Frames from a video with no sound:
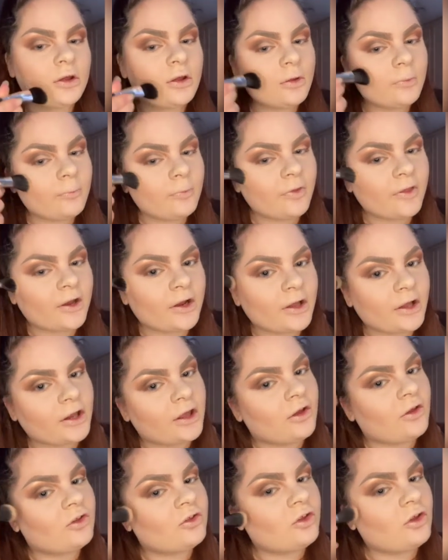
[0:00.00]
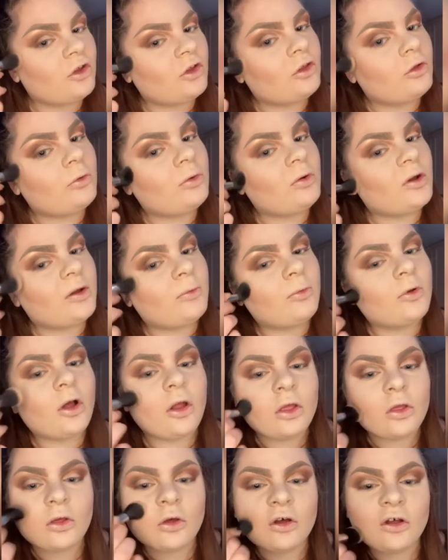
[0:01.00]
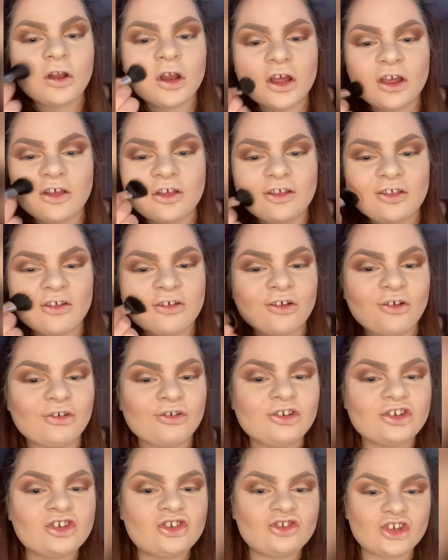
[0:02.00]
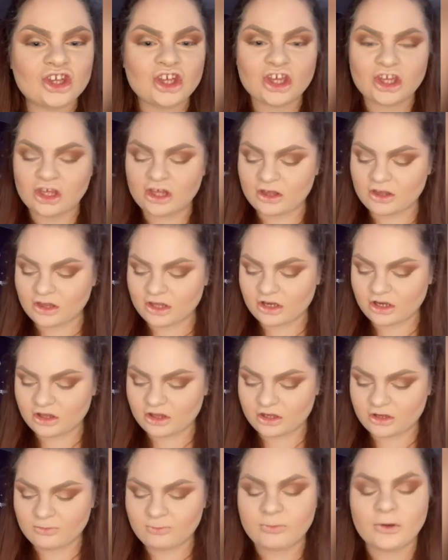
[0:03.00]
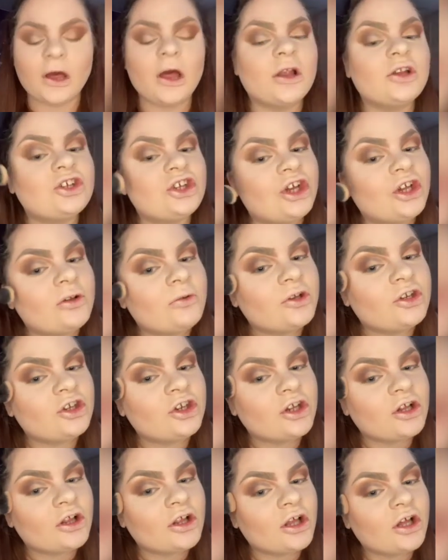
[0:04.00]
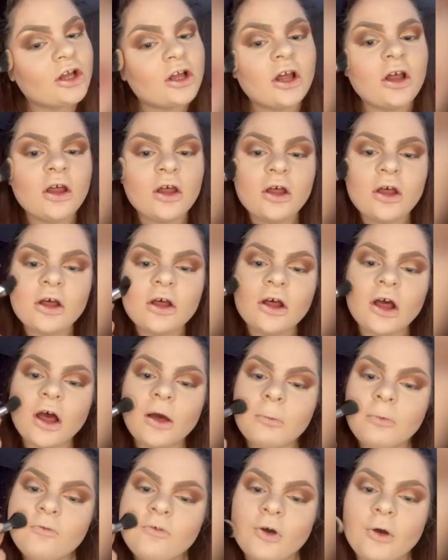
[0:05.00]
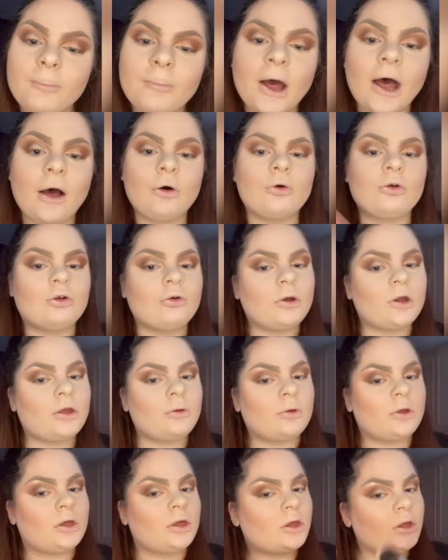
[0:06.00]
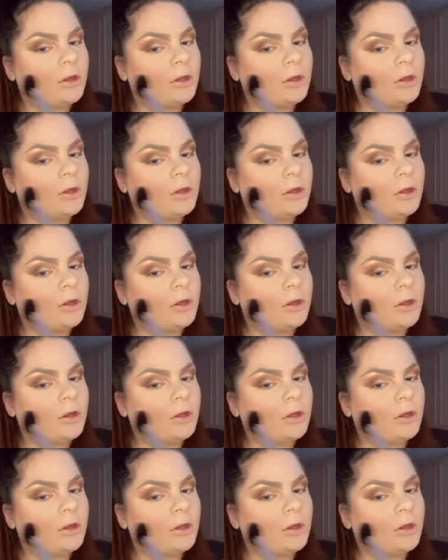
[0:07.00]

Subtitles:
But then again, I used to use cream contour and that used to go streaky as anything and patchy, which I didn't like. I prefer powder anyway.